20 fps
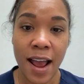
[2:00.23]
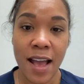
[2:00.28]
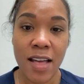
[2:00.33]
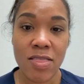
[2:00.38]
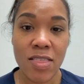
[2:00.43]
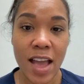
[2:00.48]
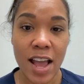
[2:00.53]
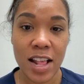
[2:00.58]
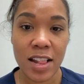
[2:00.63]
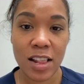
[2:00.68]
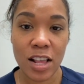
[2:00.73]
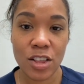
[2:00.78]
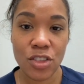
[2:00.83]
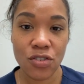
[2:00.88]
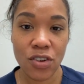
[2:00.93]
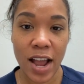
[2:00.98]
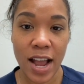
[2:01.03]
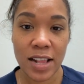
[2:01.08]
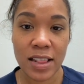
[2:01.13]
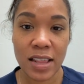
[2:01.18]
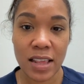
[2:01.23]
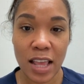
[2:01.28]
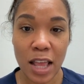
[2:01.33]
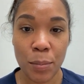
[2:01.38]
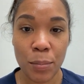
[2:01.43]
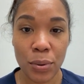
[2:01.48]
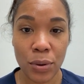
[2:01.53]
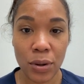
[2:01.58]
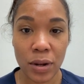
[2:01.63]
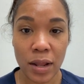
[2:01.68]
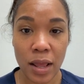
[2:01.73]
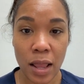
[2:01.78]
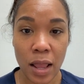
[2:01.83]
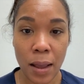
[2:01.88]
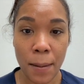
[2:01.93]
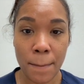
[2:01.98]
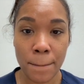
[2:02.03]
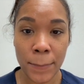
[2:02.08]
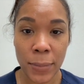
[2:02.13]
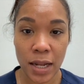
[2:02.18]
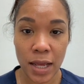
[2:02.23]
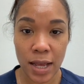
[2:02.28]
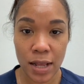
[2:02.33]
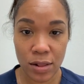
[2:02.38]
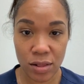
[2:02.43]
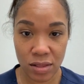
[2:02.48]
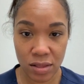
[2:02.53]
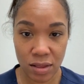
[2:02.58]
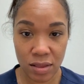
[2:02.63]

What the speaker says: That's attracting and pulling blood to